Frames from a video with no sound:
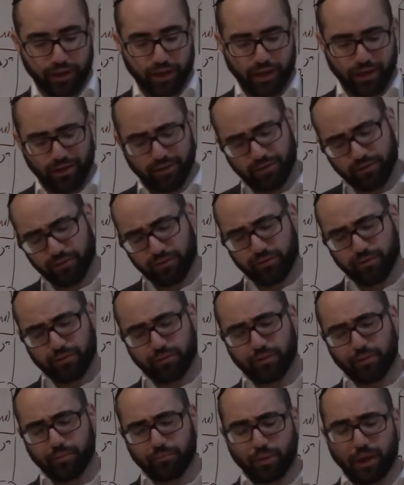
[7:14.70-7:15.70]

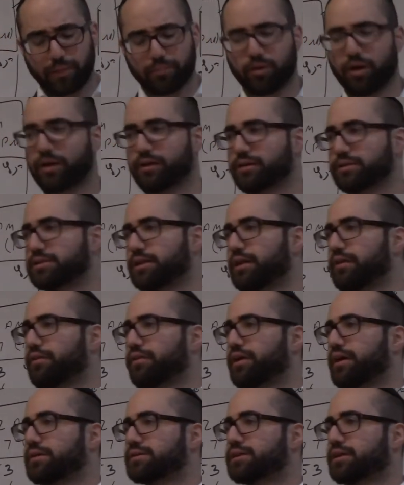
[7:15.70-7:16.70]
uh, byproducts and
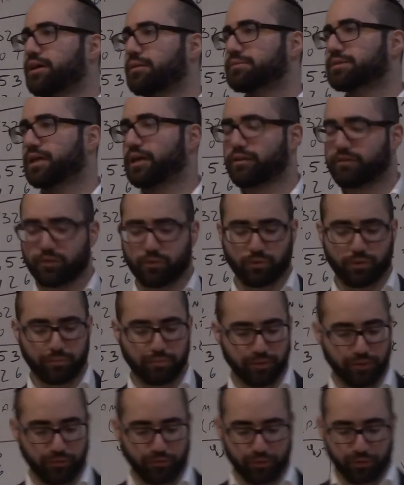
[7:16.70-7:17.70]
anything else that comes out of it would
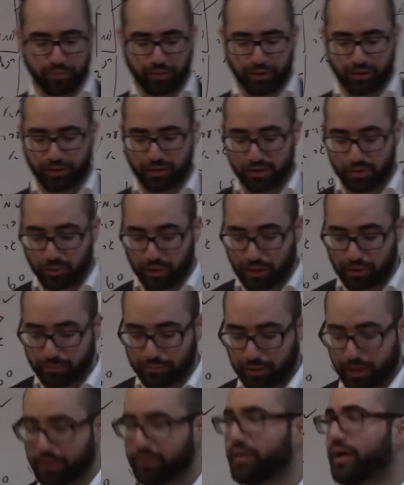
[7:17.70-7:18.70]
be forbidden as
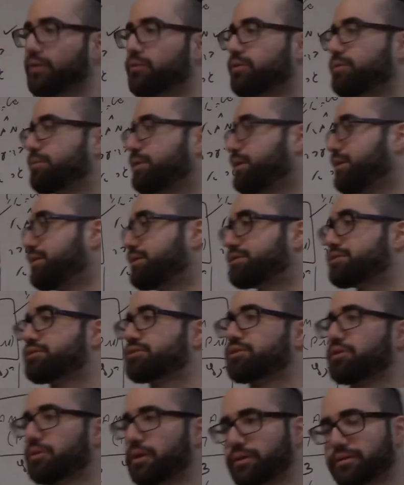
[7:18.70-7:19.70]
well, and that would be an isur
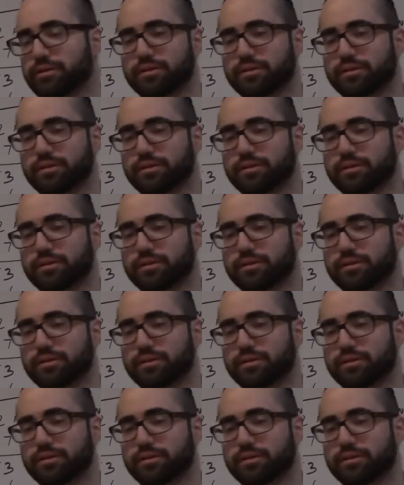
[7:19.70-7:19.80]
doraita.